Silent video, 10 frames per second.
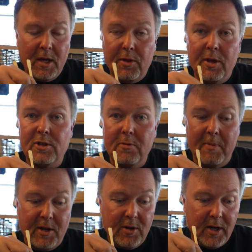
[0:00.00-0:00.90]
This would
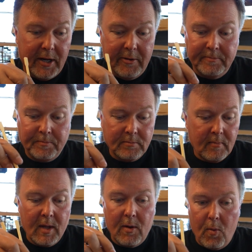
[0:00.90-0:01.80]
be good
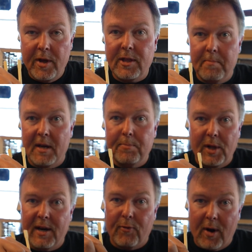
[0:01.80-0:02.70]
with a big
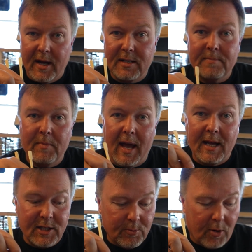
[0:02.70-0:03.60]
plate of rice
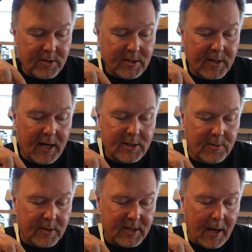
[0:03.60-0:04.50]
and some more tonkatsu
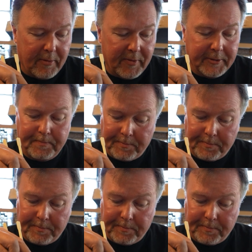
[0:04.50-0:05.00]
on top of it.